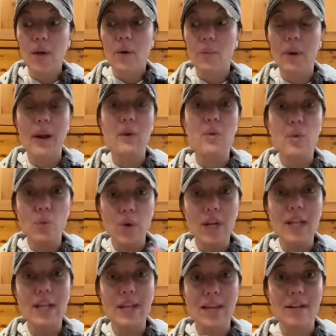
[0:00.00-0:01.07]
but I
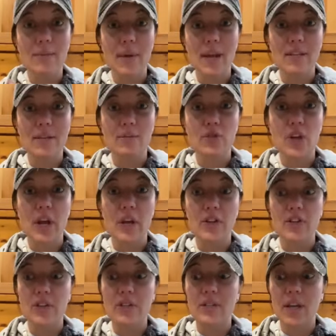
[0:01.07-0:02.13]
really need to make some
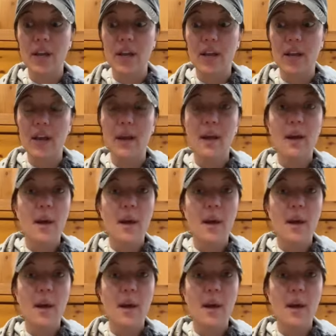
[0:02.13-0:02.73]
changes in